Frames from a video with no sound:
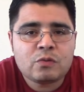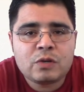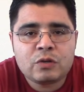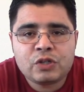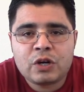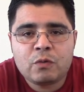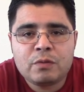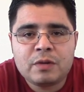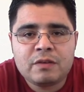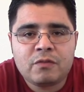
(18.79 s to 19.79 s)
to me or share
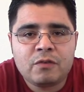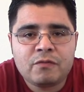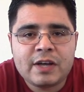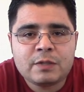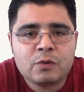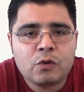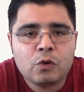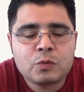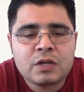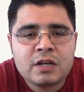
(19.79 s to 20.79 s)
with me on, on Facebook
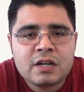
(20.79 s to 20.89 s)
groups,